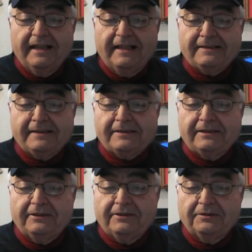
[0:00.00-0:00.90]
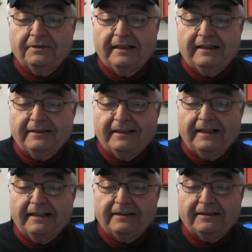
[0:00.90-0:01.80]
62, and
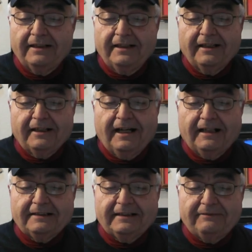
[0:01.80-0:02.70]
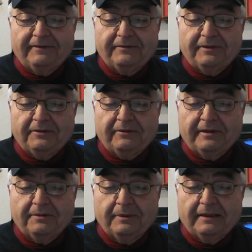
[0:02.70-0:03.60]
Kenneth Conley,
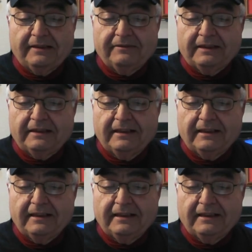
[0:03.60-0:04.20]
53, one evening.